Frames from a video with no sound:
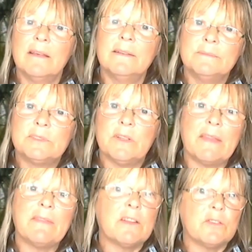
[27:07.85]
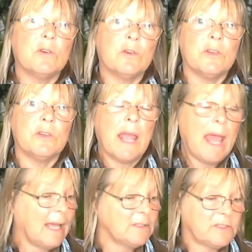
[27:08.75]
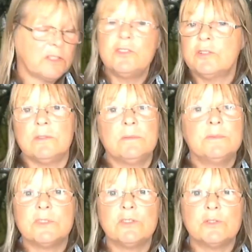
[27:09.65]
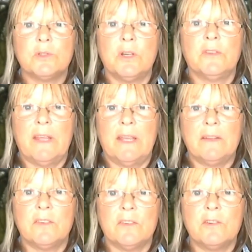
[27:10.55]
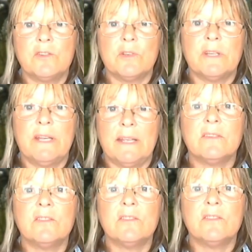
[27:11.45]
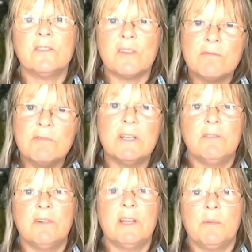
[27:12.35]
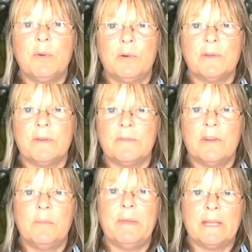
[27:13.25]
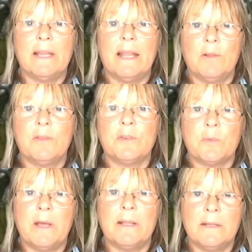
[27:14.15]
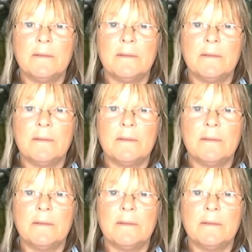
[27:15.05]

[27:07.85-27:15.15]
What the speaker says: So that's not good. And social contacts and social connections, they're really, really important for our mental health as well.